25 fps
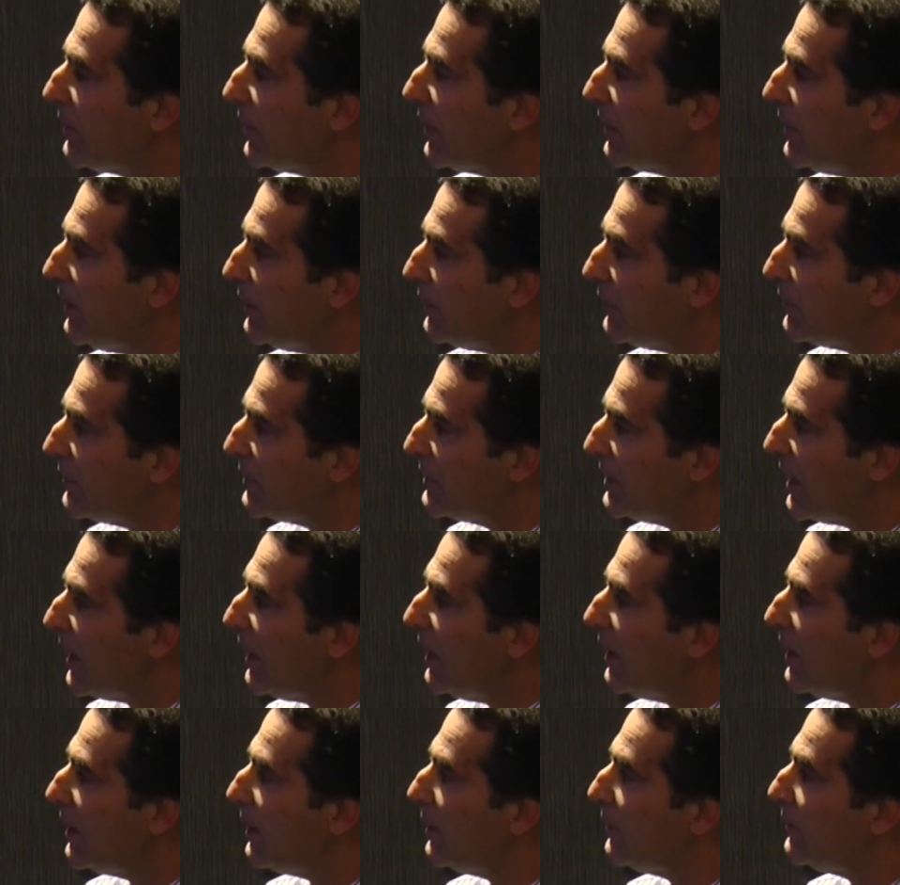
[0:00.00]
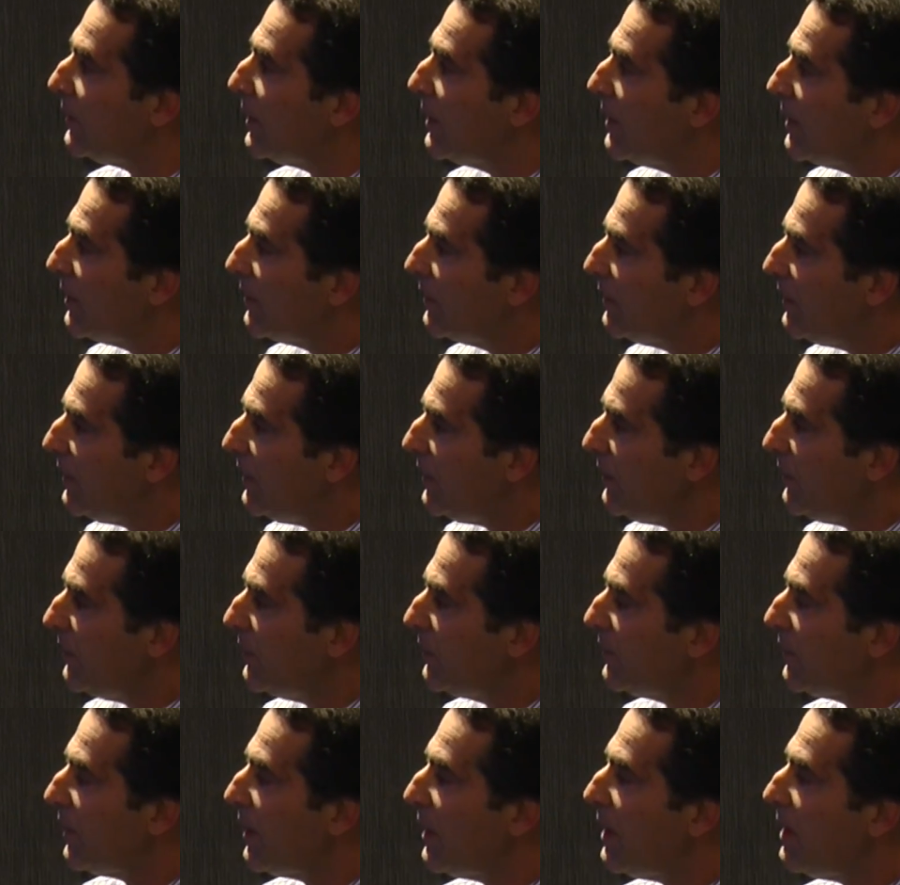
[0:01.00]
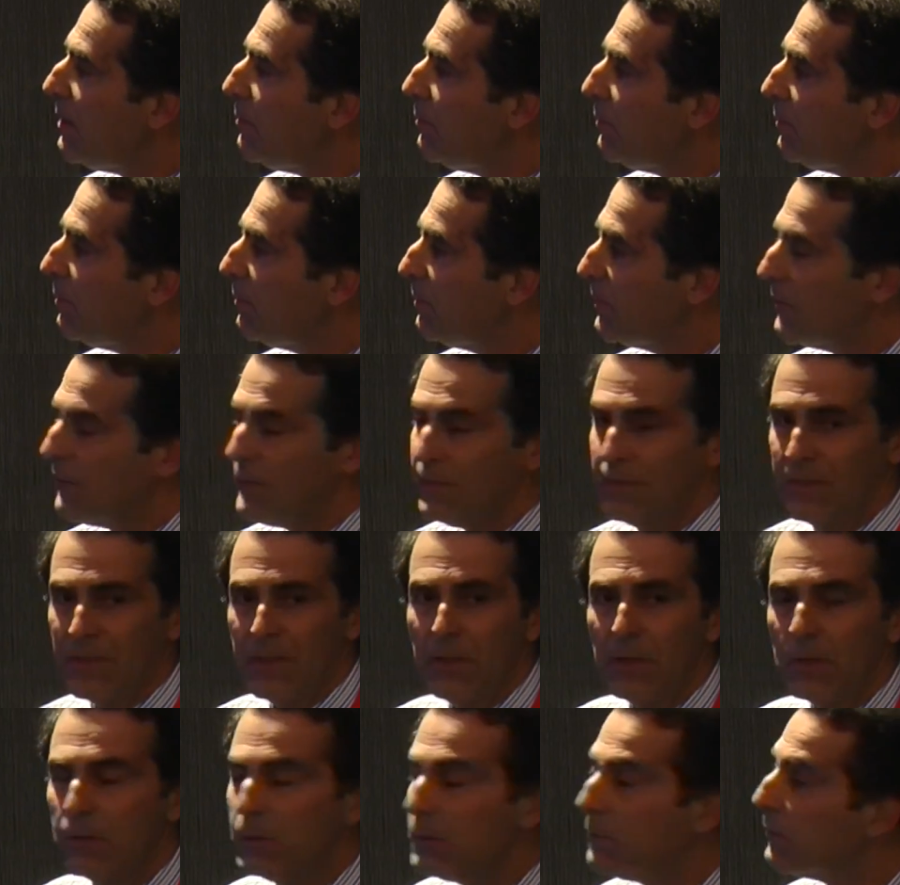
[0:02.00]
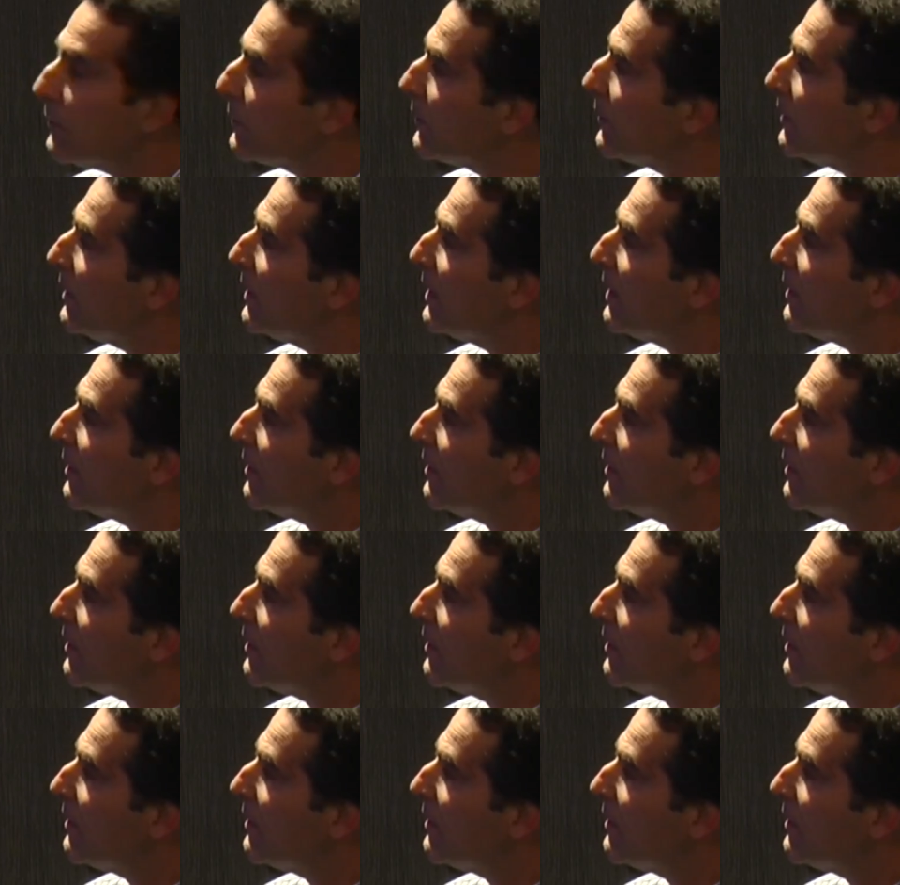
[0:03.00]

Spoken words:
and I guess days, these same cells